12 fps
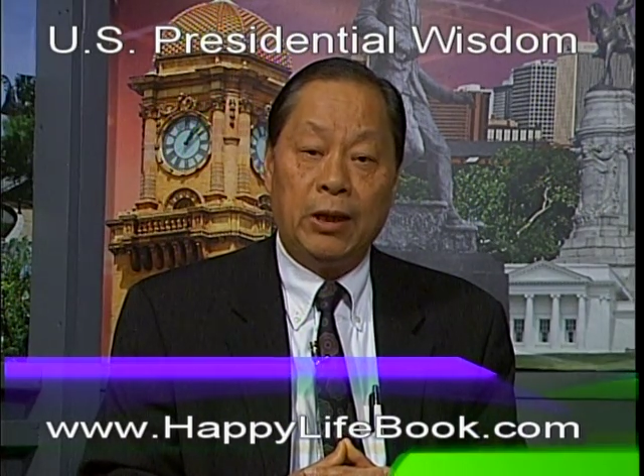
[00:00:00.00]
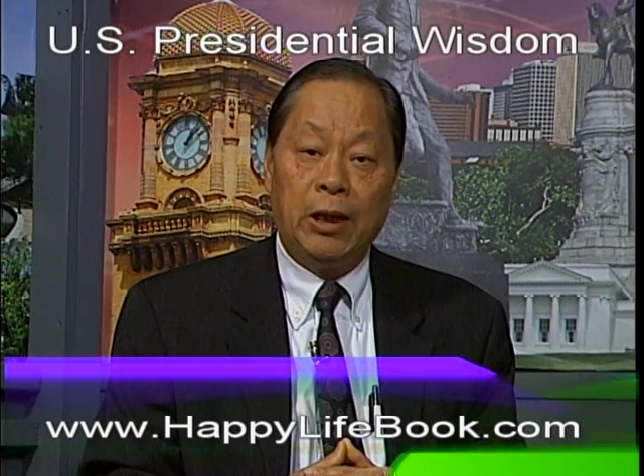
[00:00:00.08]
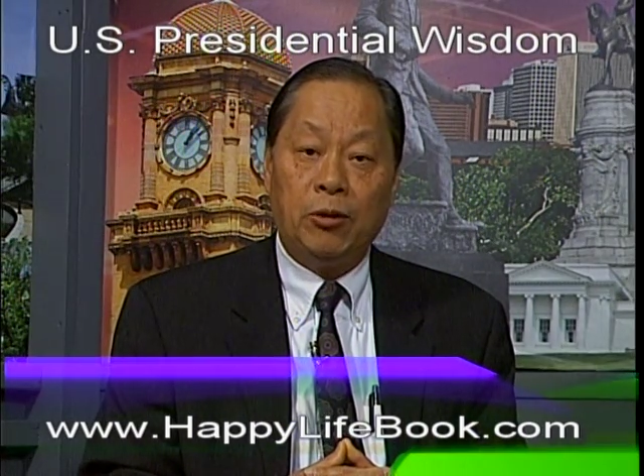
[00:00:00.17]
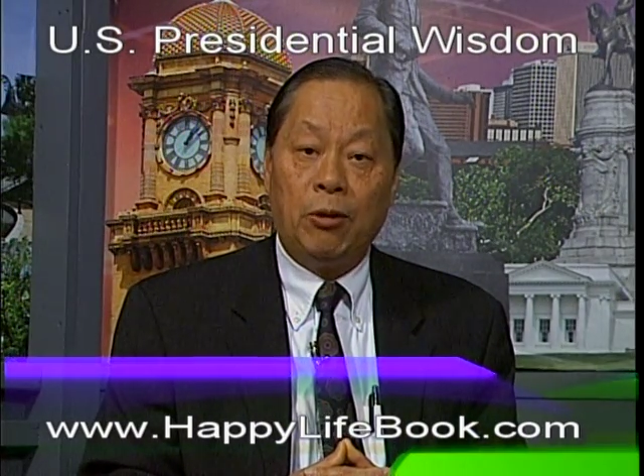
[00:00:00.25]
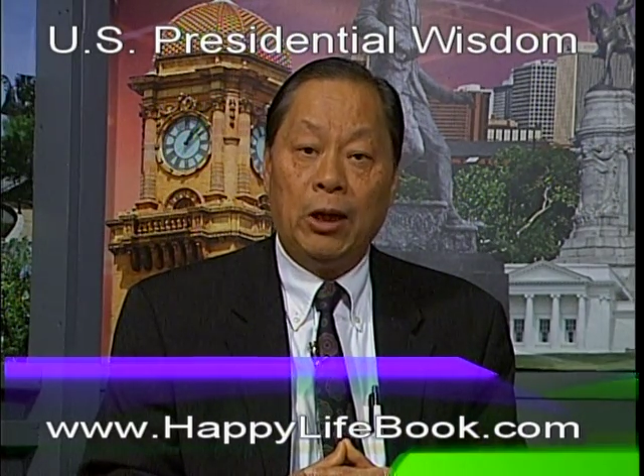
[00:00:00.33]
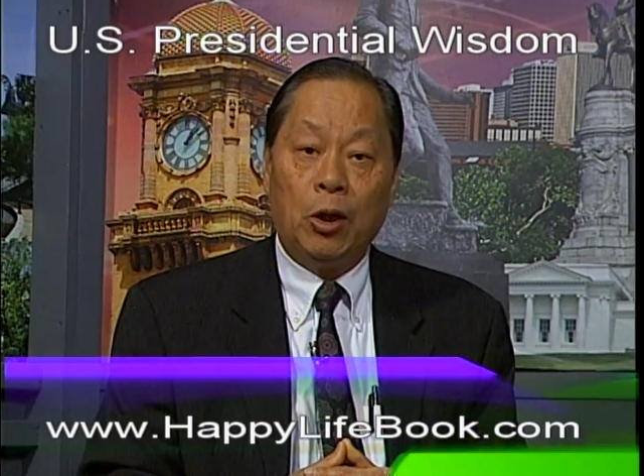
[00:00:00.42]
they
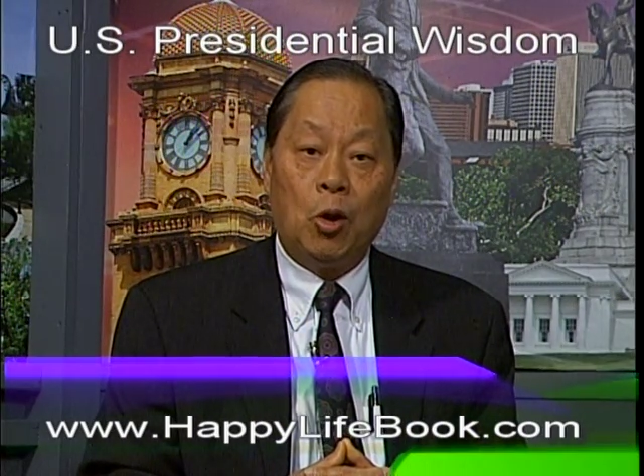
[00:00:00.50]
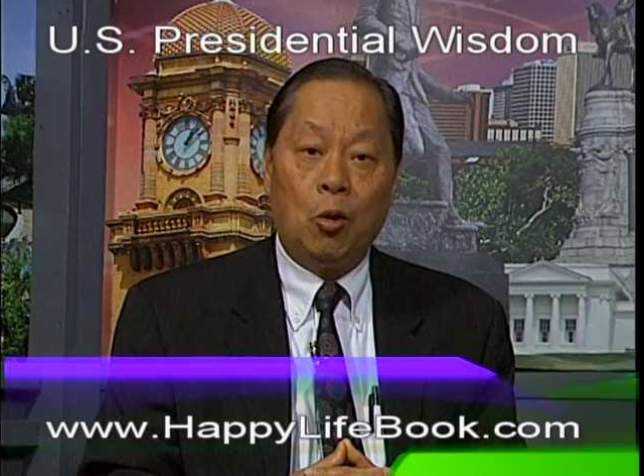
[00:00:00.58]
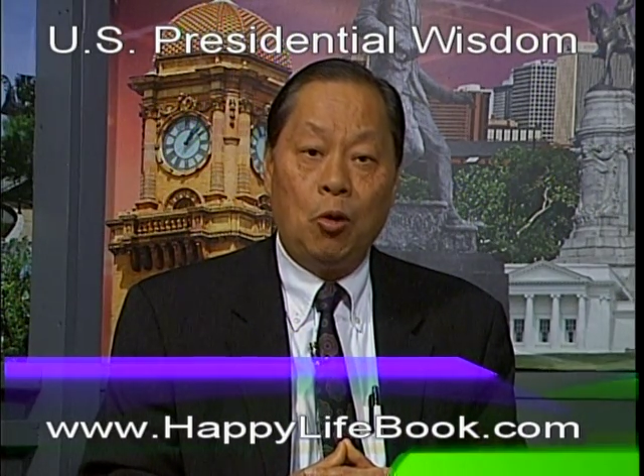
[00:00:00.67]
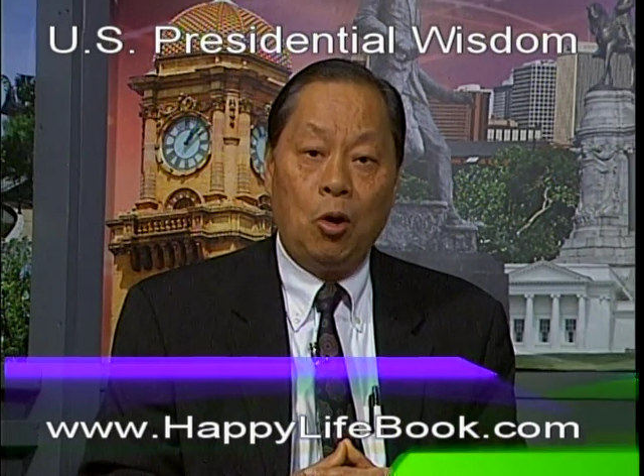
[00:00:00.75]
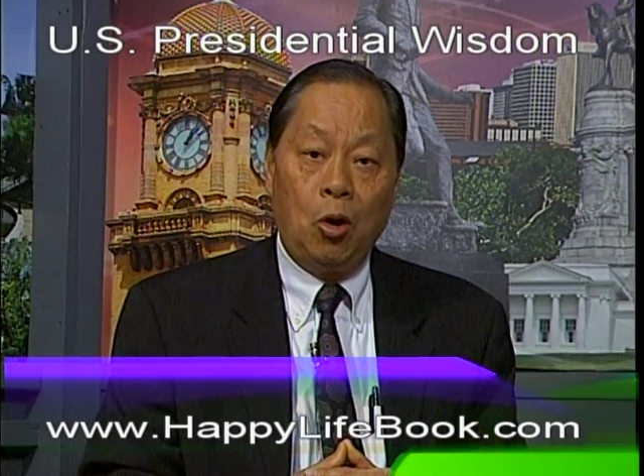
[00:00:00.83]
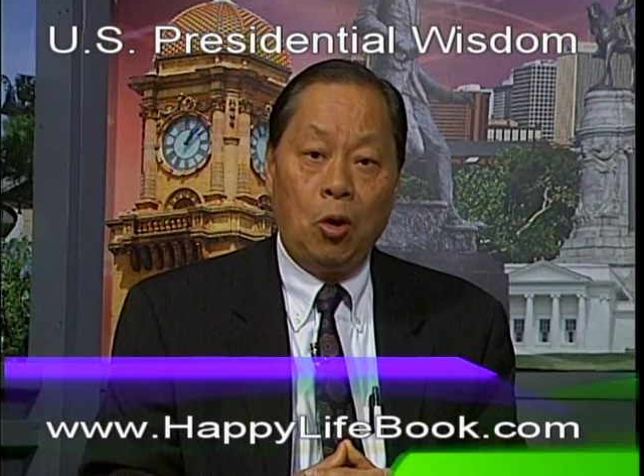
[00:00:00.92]
try to
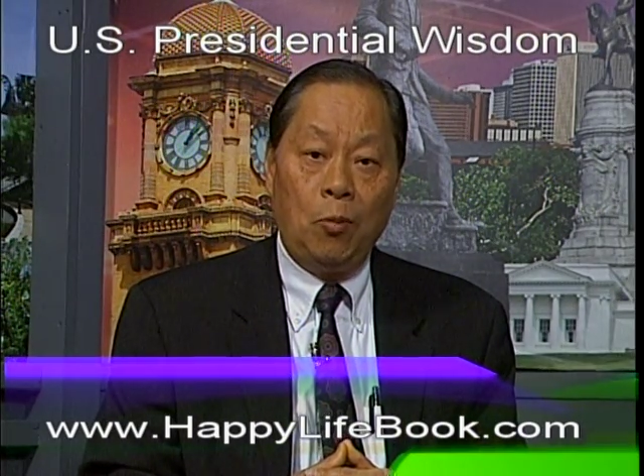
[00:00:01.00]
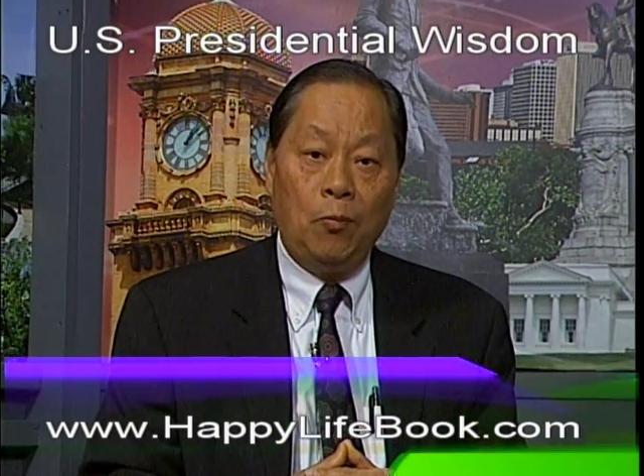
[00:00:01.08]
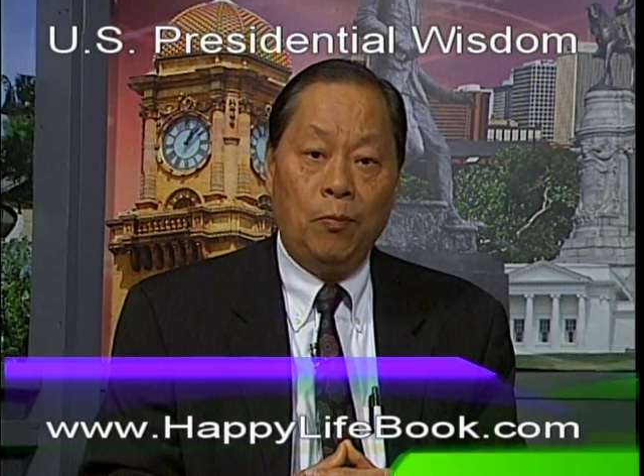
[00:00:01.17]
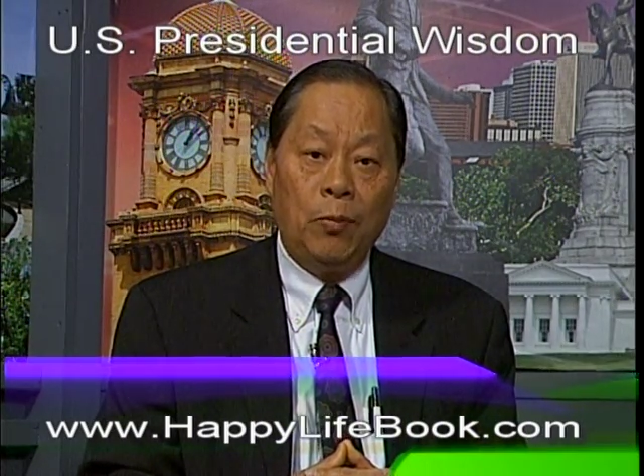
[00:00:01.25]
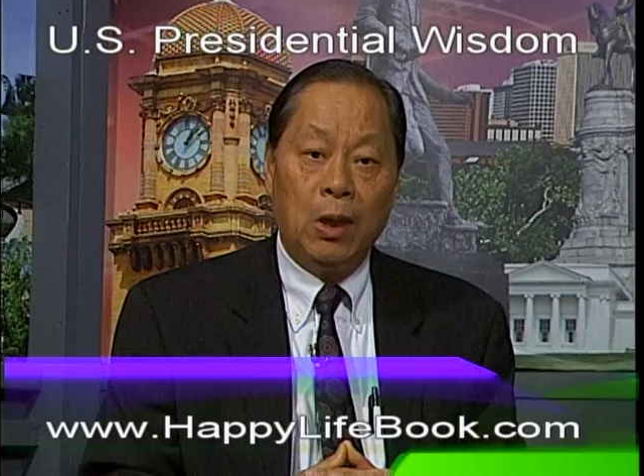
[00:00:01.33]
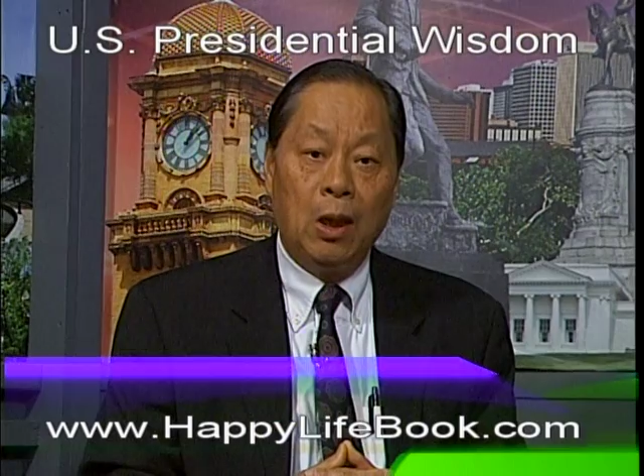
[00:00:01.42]
go
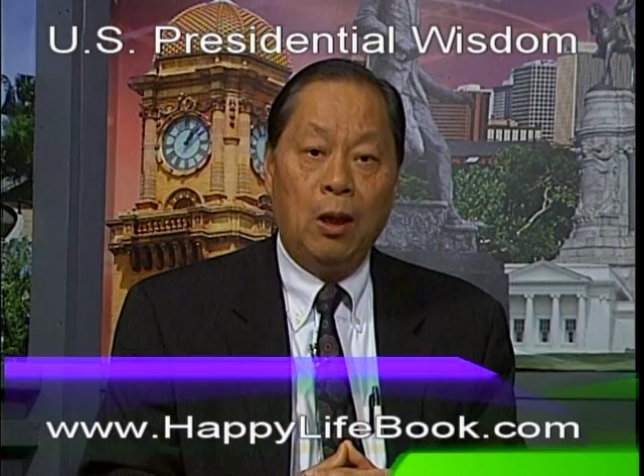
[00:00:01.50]
home